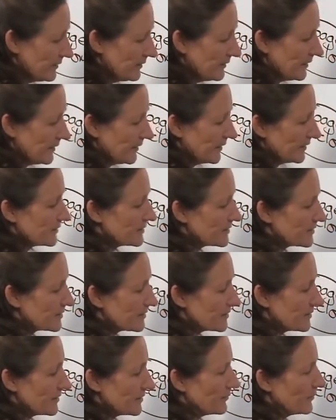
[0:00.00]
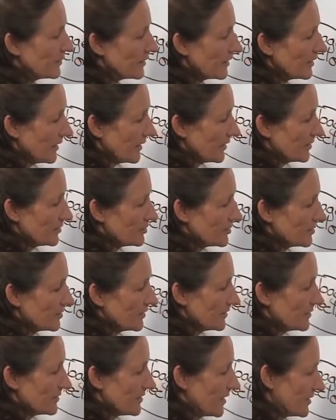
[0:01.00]
needs stimulation.
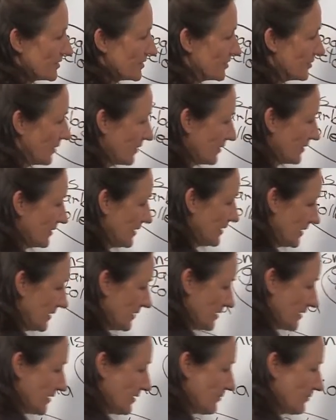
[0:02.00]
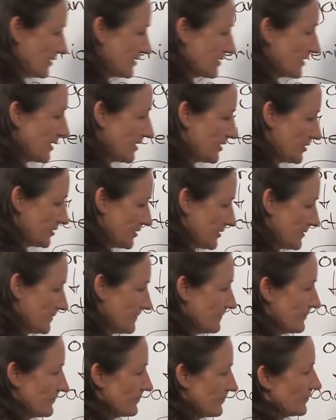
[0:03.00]
It does not need irritation.